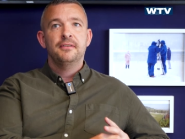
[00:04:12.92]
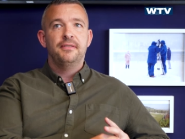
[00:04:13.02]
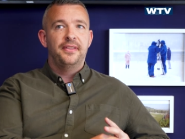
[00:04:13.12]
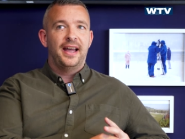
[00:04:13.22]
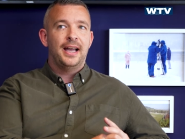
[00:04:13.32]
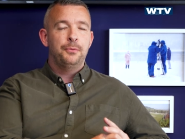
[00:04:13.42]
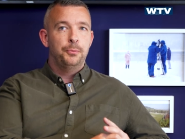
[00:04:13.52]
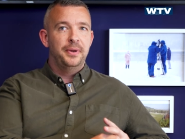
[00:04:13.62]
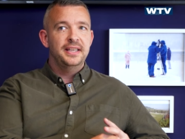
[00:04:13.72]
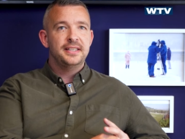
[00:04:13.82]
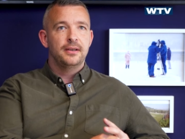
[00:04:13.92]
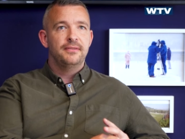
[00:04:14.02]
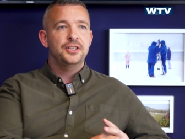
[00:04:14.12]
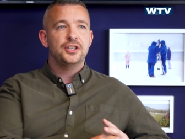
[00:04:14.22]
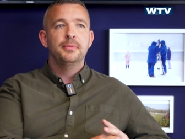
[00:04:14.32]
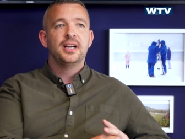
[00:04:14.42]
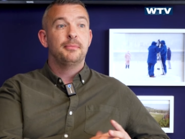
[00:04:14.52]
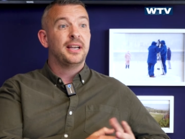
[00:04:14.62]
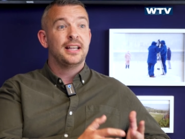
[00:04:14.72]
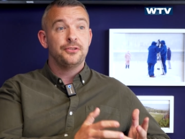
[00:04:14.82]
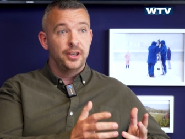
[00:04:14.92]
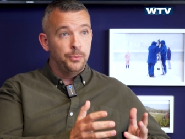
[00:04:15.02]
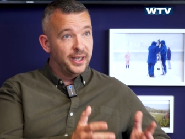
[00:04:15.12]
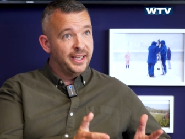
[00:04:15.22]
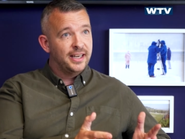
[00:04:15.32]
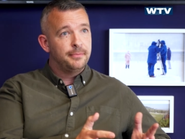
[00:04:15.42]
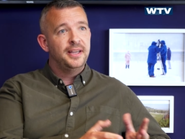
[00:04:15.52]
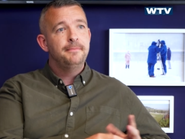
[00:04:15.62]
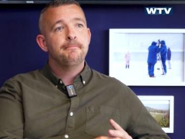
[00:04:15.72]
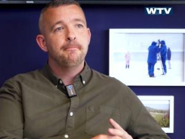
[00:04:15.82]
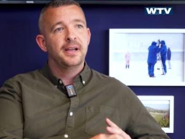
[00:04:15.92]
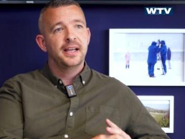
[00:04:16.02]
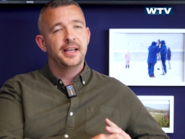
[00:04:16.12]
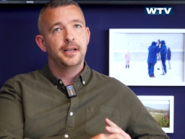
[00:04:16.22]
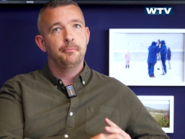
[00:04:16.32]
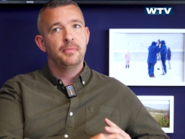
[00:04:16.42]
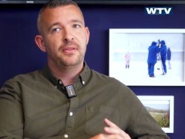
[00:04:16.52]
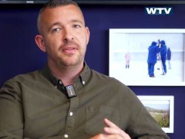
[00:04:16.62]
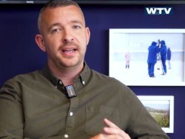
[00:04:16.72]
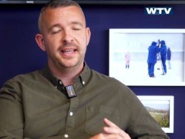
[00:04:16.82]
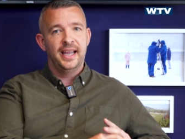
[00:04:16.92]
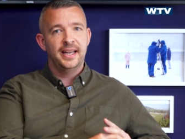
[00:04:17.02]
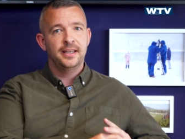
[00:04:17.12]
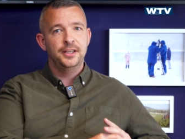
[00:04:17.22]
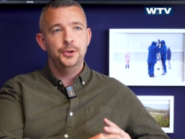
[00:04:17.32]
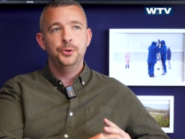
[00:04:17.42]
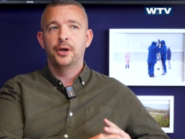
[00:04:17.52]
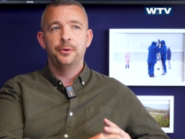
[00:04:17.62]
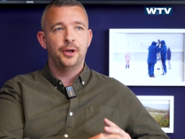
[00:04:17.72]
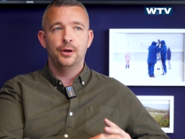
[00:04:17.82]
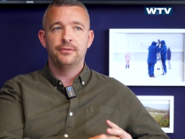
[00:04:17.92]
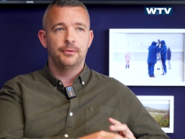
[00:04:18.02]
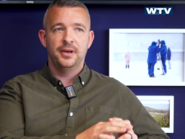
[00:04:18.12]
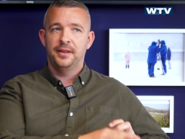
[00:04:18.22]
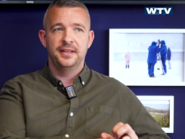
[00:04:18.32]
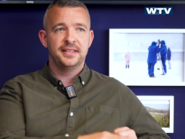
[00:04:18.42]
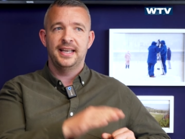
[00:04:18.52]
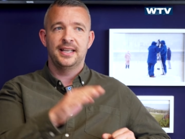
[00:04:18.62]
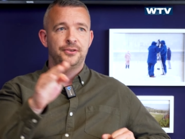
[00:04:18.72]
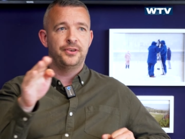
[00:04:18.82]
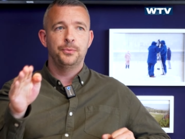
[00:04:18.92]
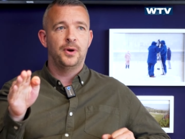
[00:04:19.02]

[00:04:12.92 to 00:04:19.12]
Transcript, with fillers: for that will be to eventually become a Category 1 academy. Um, again, you don't go from nothing to Category